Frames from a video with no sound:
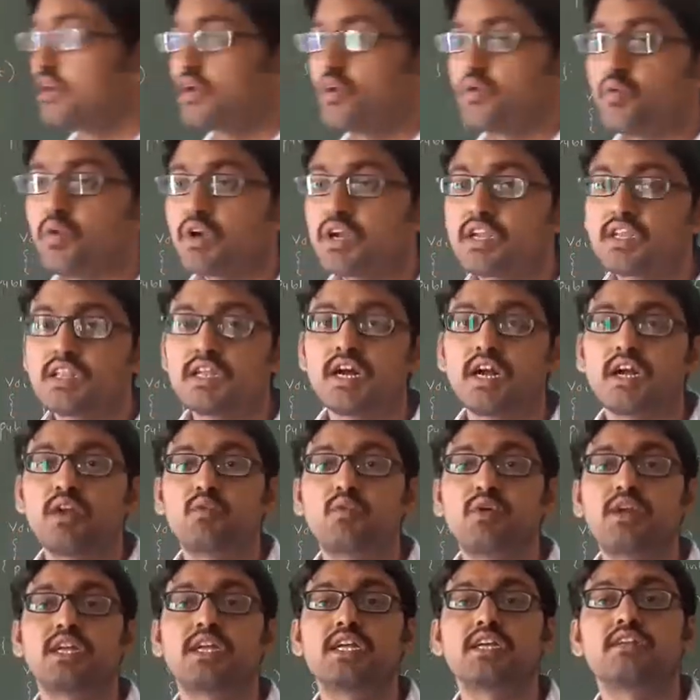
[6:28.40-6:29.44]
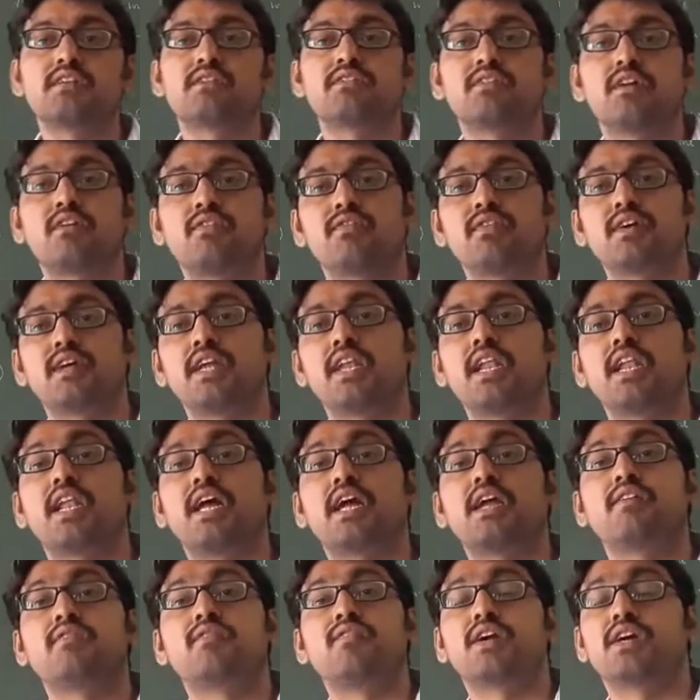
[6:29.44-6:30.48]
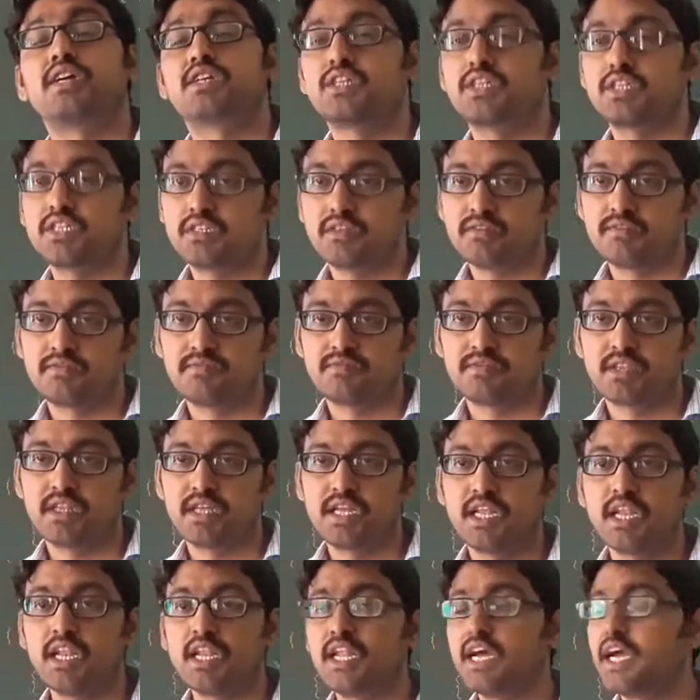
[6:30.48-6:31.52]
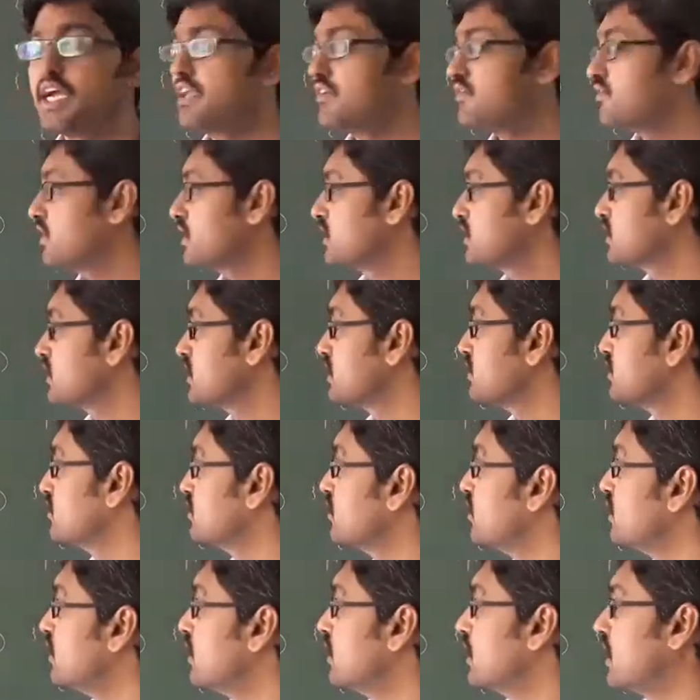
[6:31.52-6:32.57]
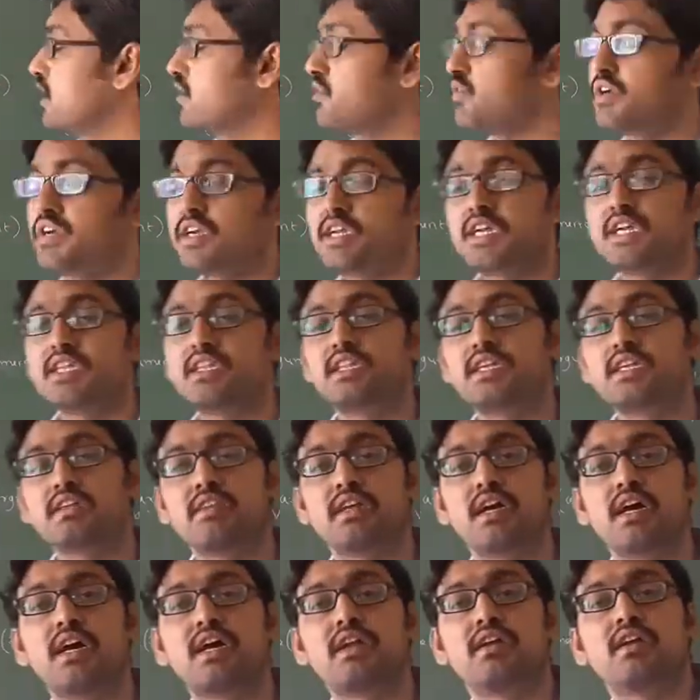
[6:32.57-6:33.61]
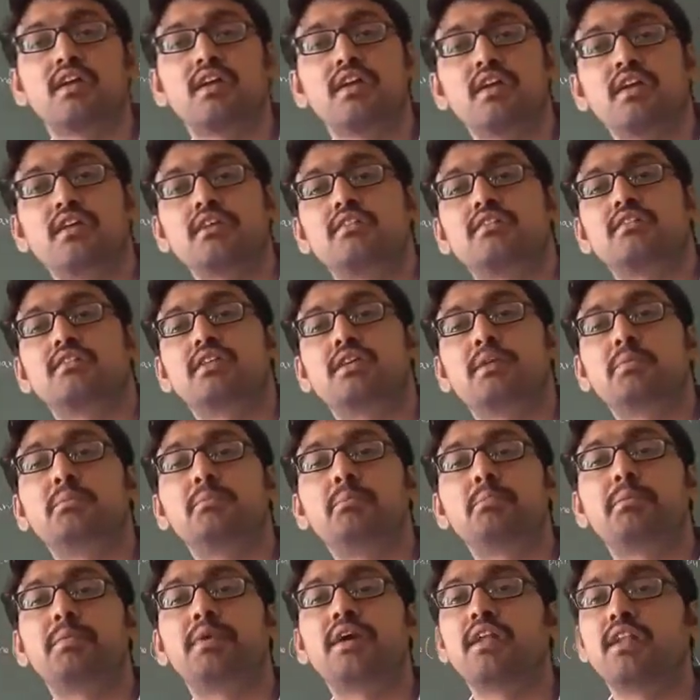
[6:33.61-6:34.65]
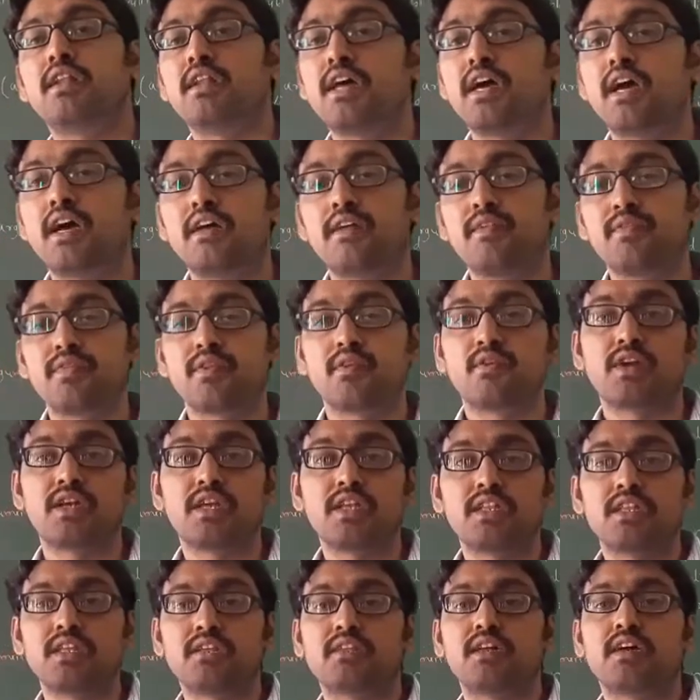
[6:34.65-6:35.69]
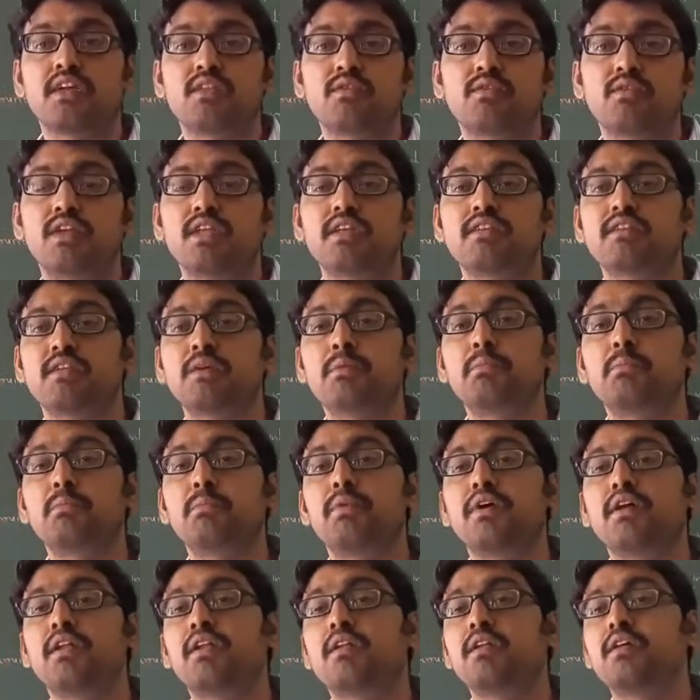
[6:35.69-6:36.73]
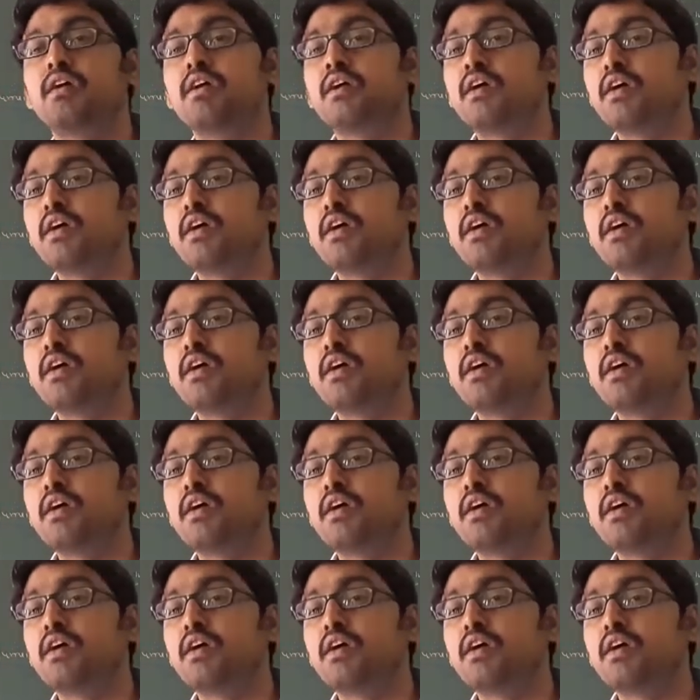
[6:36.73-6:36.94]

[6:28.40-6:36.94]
What are the advantages of a inline function? Inline function advantage, these are simple. Okay, these are the very simple